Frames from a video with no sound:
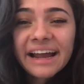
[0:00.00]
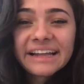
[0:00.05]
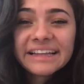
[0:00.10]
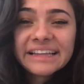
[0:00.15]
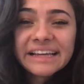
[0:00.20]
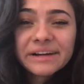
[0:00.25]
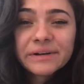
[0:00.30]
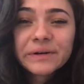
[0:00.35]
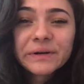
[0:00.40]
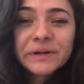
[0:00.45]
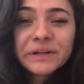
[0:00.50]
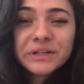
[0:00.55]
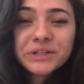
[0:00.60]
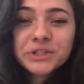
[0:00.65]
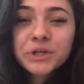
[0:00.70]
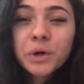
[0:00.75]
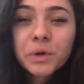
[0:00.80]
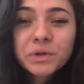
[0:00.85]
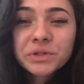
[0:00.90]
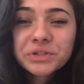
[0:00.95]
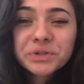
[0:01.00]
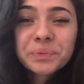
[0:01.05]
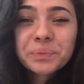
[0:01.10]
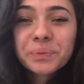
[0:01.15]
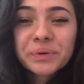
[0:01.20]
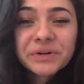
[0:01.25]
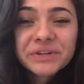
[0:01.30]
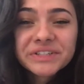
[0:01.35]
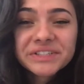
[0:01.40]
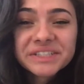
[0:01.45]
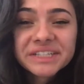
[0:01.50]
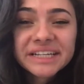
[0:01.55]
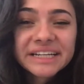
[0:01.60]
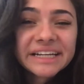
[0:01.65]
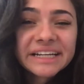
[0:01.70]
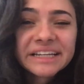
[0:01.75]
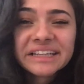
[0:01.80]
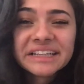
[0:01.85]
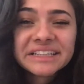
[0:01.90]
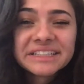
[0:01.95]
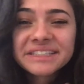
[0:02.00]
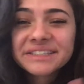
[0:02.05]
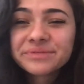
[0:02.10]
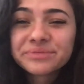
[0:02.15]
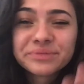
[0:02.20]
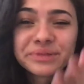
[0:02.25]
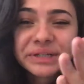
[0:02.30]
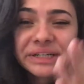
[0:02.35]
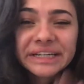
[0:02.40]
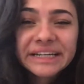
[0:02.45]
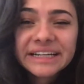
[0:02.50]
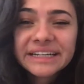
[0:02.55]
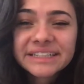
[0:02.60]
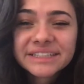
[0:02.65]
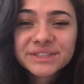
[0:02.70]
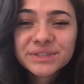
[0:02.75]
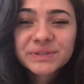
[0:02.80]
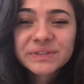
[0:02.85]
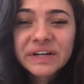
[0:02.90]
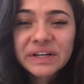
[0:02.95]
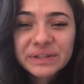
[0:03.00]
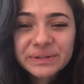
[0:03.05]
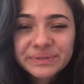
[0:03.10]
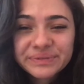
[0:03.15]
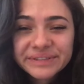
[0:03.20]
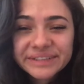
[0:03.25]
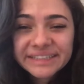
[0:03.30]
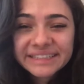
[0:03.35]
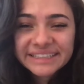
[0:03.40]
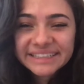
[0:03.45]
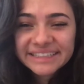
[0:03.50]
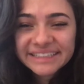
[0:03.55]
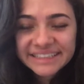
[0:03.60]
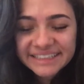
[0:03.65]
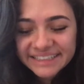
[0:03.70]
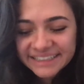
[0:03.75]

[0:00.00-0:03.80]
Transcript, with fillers: and they already chose the person and this reading is irrelevant.